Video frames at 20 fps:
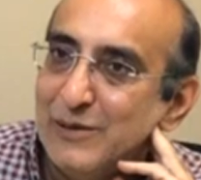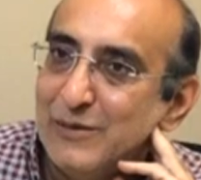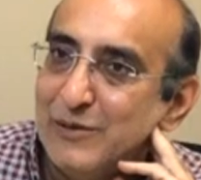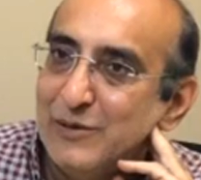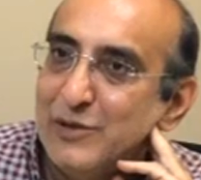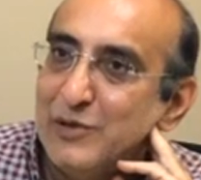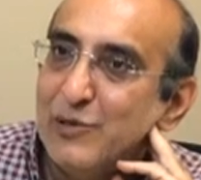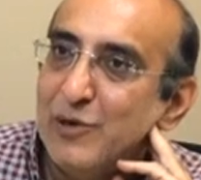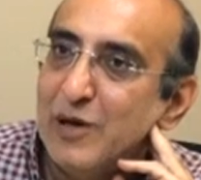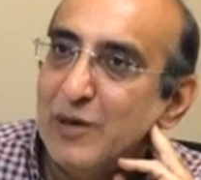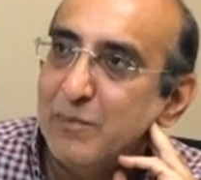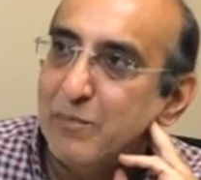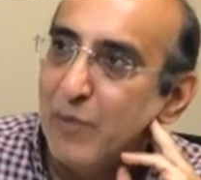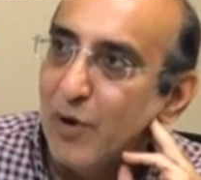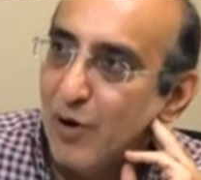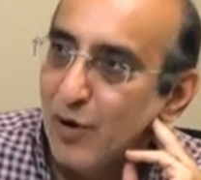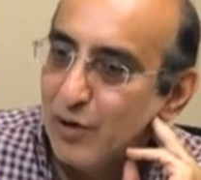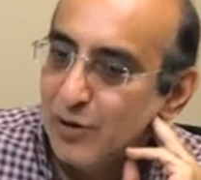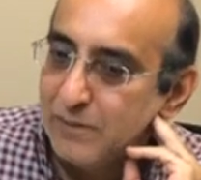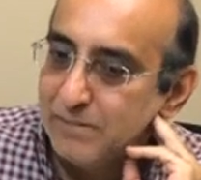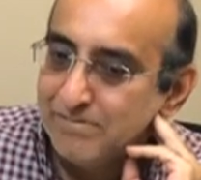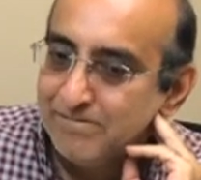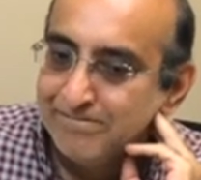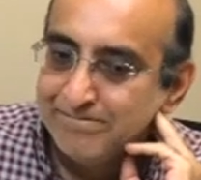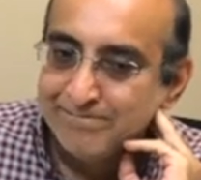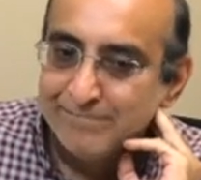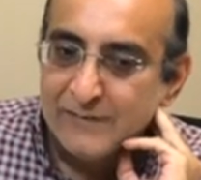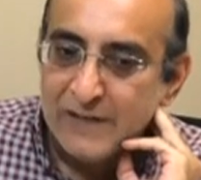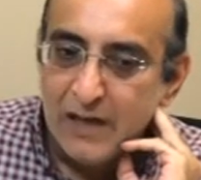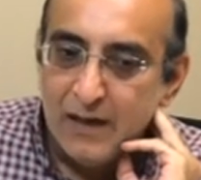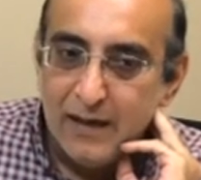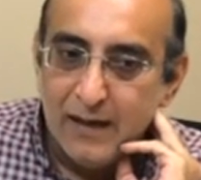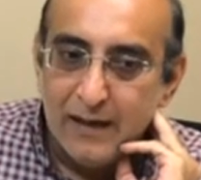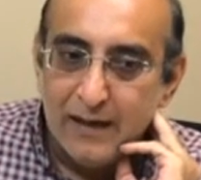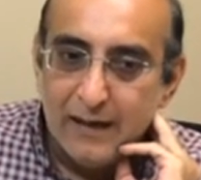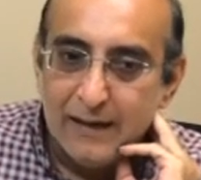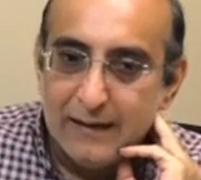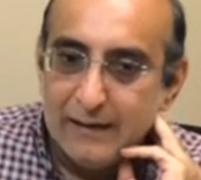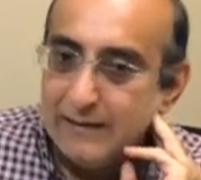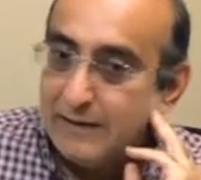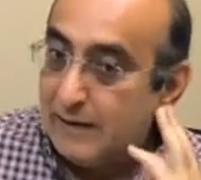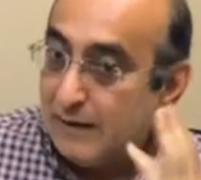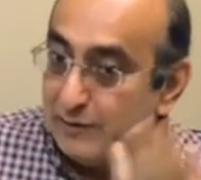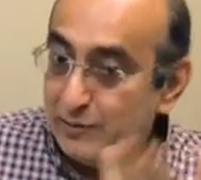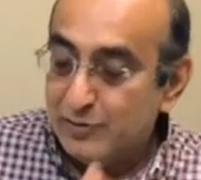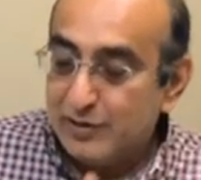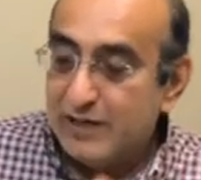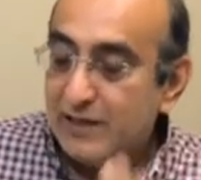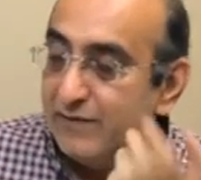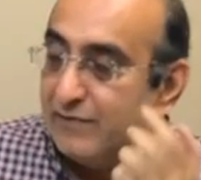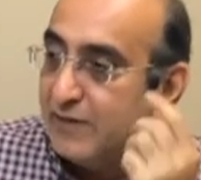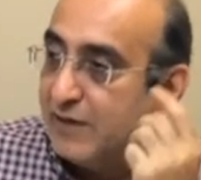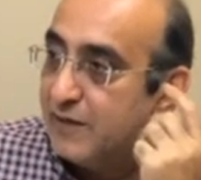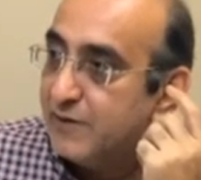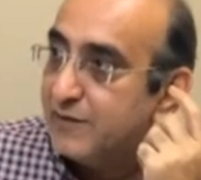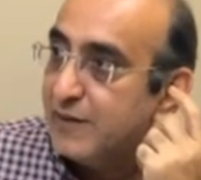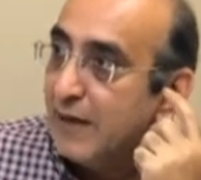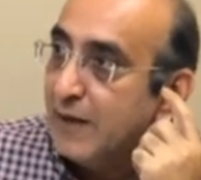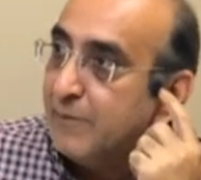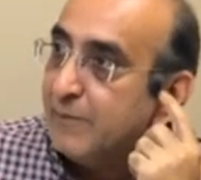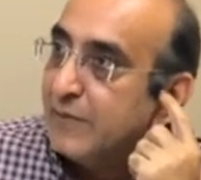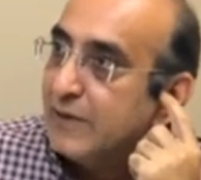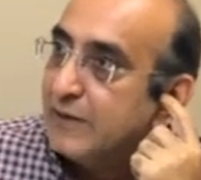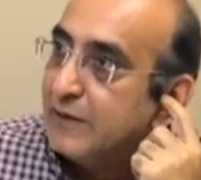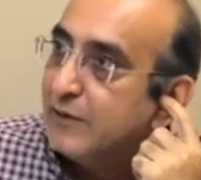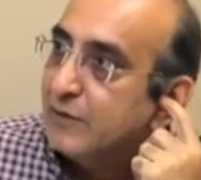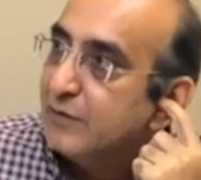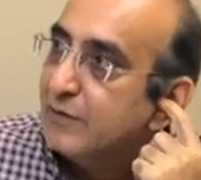You are born, you gave the example,